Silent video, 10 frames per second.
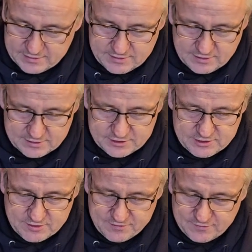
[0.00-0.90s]
So I'm going to
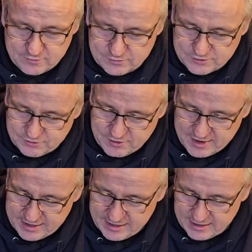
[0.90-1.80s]
do a full
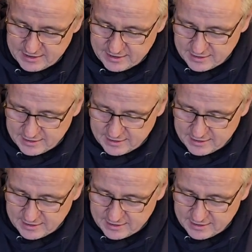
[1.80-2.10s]
tray